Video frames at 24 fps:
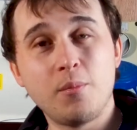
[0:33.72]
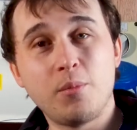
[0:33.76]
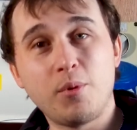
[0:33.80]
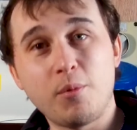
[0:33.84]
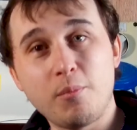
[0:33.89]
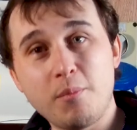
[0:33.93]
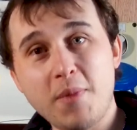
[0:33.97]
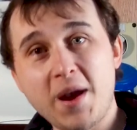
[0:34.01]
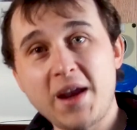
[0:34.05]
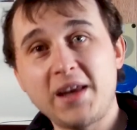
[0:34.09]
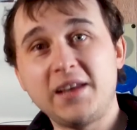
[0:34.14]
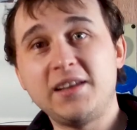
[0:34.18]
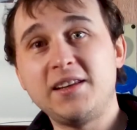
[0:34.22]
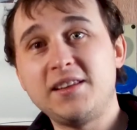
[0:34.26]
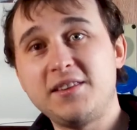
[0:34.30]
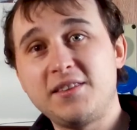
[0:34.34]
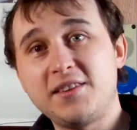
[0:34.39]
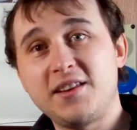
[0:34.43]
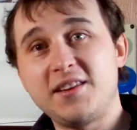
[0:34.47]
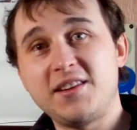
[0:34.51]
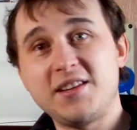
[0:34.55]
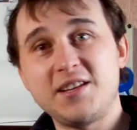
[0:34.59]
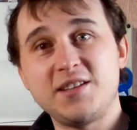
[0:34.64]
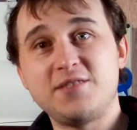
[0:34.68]
But mainly
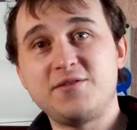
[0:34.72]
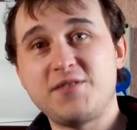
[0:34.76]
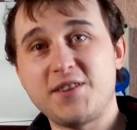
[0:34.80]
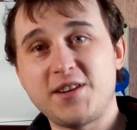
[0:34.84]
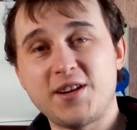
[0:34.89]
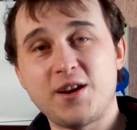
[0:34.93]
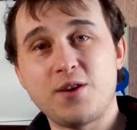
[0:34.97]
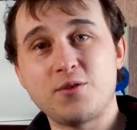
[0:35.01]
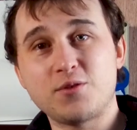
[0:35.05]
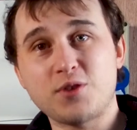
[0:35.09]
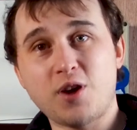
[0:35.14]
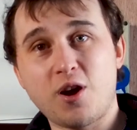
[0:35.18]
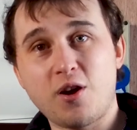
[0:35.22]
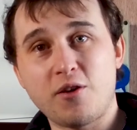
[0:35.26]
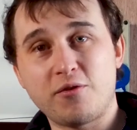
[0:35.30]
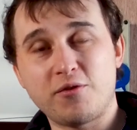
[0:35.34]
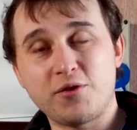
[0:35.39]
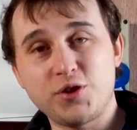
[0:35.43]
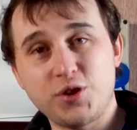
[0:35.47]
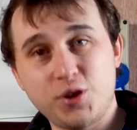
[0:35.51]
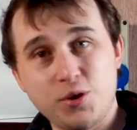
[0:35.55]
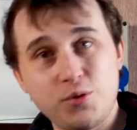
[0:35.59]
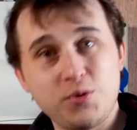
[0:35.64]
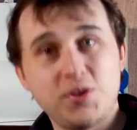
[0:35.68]
that these videos are
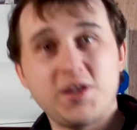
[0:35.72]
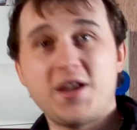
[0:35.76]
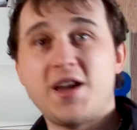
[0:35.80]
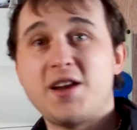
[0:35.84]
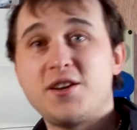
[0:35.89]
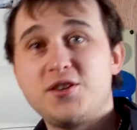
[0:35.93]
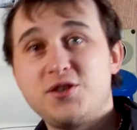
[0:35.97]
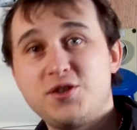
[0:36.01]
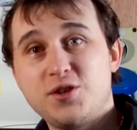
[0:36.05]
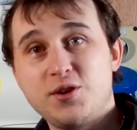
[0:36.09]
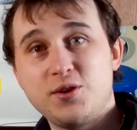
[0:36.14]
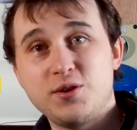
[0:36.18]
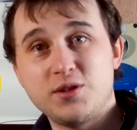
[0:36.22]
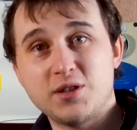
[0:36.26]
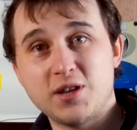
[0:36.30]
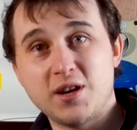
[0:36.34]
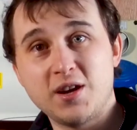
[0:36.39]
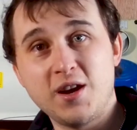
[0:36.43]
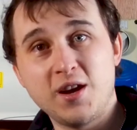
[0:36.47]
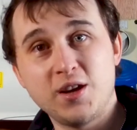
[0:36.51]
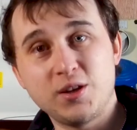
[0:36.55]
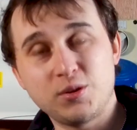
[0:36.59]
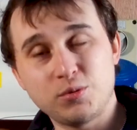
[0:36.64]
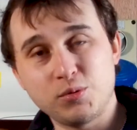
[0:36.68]
for you, the end user,
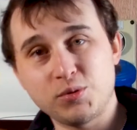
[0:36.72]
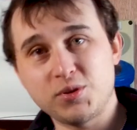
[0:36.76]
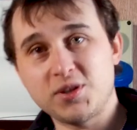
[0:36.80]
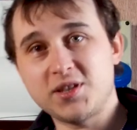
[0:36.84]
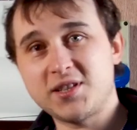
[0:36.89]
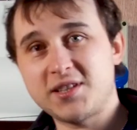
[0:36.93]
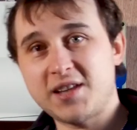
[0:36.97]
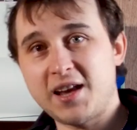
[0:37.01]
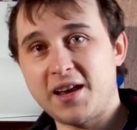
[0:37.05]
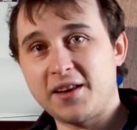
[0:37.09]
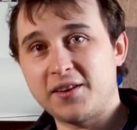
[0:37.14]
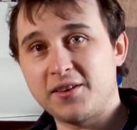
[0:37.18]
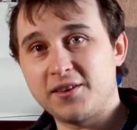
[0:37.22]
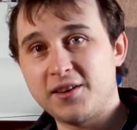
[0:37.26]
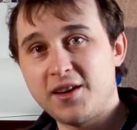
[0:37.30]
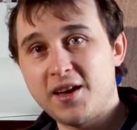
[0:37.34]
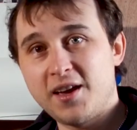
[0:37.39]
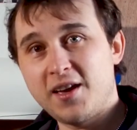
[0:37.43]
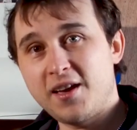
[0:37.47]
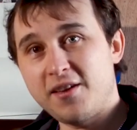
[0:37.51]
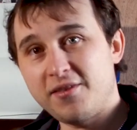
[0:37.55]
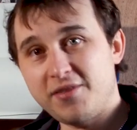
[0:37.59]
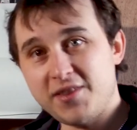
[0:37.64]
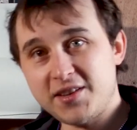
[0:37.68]
to understand
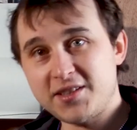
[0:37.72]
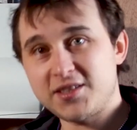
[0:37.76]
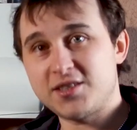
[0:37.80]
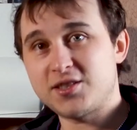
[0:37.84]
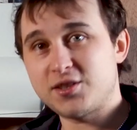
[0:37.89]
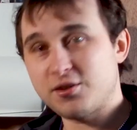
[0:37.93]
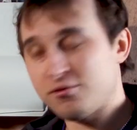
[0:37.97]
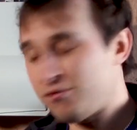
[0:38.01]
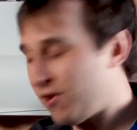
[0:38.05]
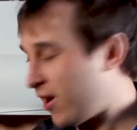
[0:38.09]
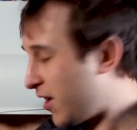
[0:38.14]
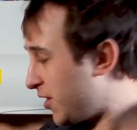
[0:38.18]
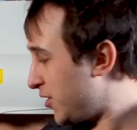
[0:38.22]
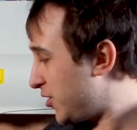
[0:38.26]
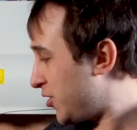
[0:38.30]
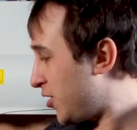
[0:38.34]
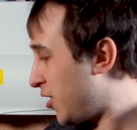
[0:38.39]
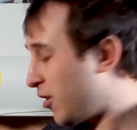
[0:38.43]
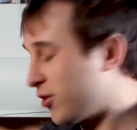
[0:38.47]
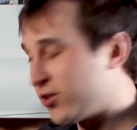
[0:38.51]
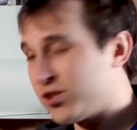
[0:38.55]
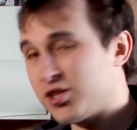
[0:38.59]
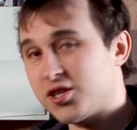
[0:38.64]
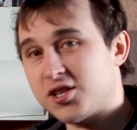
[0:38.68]
if this is the right
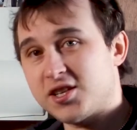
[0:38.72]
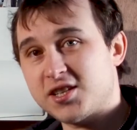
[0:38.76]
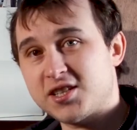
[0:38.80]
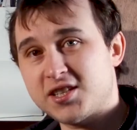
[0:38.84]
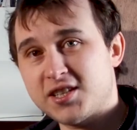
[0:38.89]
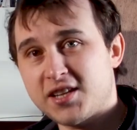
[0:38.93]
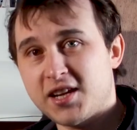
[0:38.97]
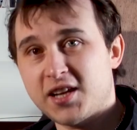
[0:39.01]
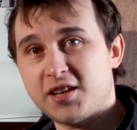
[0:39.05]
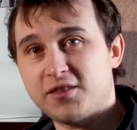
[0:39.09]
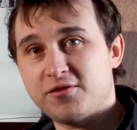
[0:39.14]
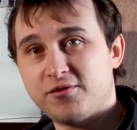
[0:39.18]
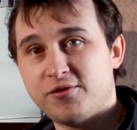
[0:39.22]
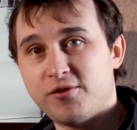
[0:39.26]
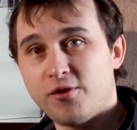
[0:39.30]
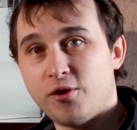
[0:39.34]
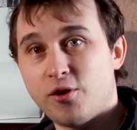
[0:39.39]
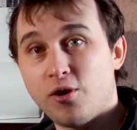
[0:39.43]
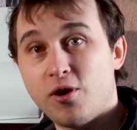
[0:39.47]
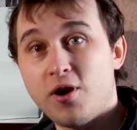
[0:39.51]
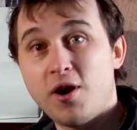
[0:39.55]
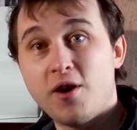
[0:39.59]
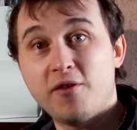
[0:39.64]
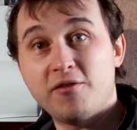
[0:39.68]
chargers to stick
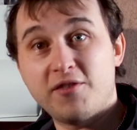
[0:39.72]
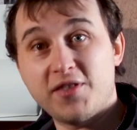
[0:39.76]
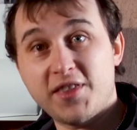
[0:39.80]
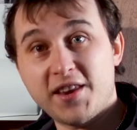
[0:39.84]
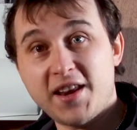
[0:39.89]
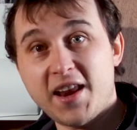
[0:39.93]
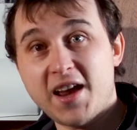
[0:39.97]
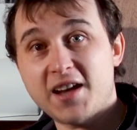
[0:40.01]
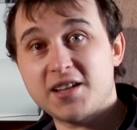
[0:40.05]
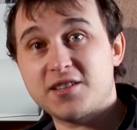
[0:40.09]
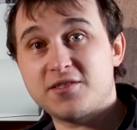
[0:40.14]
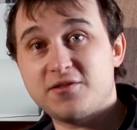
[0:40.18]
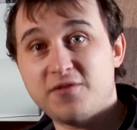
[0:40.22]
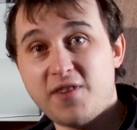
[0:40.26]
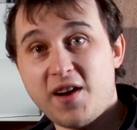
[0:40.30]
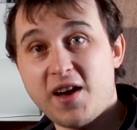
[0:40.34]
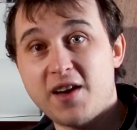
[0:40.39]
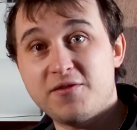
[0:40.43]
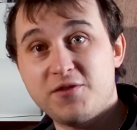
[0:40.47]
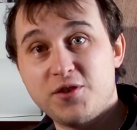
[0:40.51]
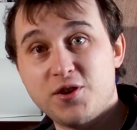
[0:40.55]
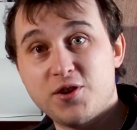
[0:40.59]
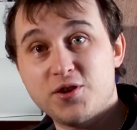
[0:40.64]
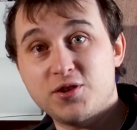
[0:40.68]
for the next
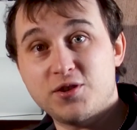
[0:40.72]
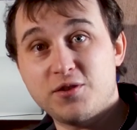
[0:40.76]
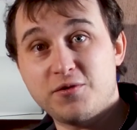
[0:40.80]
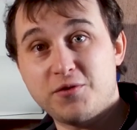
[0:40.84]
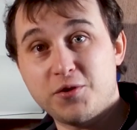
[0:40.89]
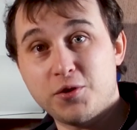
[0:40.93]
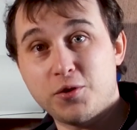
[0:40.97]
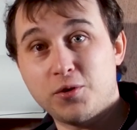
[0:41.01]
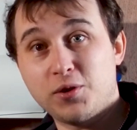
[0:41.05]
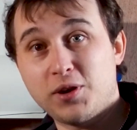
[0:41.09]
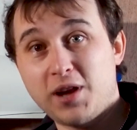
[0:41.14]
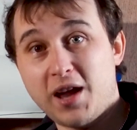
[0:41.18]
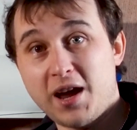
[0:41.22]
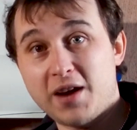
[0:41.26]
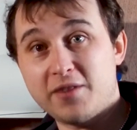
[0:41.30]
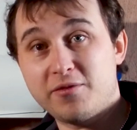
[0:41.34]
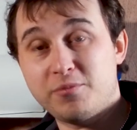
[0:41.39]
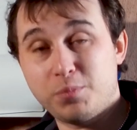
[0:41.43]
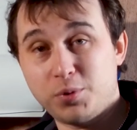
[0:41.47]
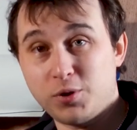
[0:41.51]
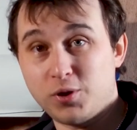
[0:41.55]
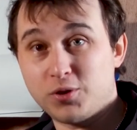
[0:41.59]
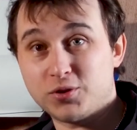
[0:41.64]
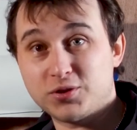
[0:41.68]
5 years of your life
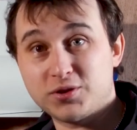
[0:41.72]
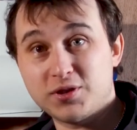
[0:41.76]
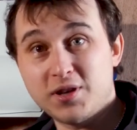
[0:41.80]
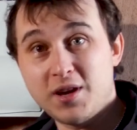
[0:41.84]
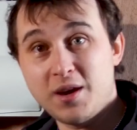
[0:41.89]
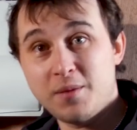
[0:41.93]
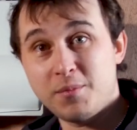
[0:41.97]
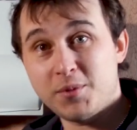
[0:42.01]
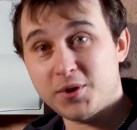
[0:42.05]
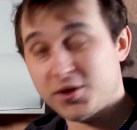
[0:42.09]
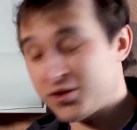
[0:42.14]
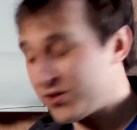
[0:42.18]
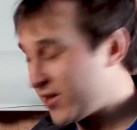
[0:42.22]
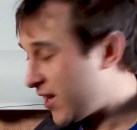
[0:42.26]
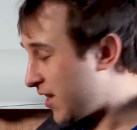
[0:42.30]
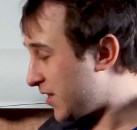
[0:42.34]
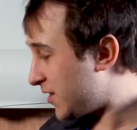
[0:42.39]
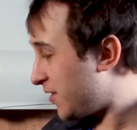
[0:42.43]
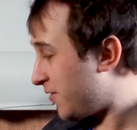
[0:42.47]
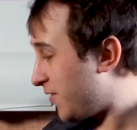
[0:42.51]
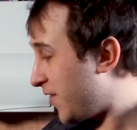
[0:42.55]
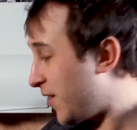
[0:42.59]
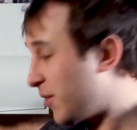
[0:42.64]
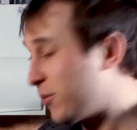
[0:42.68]
plus. Because that's
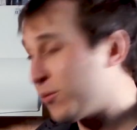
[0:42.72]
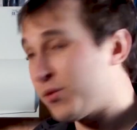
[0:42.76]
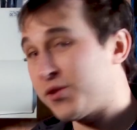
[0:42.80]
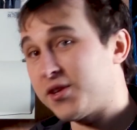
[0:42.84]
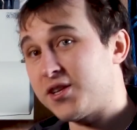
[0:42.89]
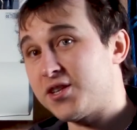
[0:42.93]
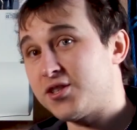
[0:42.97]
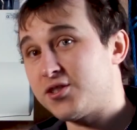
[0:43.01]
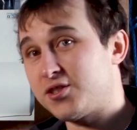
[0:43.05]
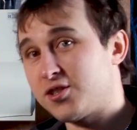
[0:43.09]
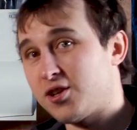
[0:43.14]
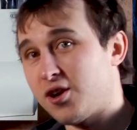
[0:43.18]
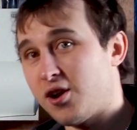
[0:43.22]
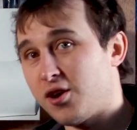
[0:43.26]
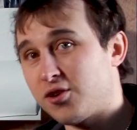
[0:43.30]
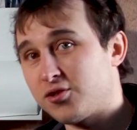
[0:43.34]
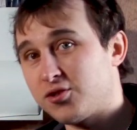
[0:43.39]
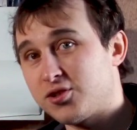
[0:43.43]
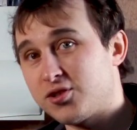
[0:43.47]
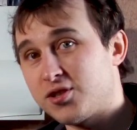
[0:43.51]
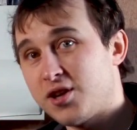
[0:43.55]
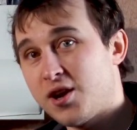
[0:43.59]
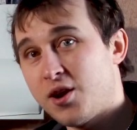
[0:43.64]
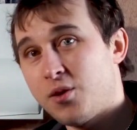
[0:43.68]
the thing with these
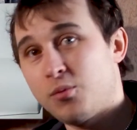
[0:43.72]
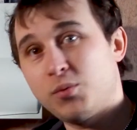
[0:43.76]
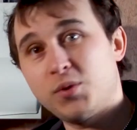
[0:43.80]
chargers.